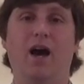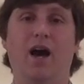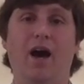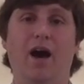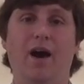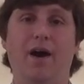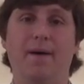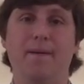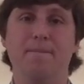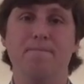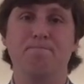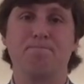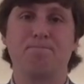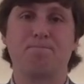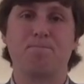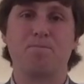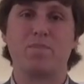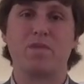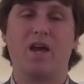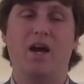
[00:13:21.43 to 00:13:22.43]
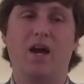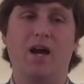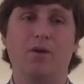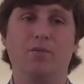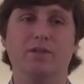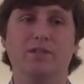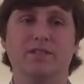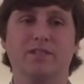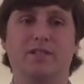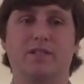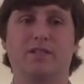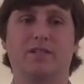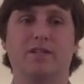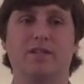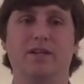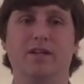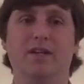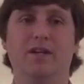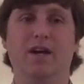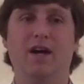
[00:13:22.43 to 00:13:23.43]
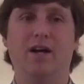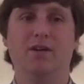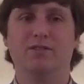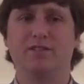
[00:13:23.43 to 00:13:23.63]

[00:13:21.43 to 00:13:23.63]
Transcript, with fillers: Um, I, was, I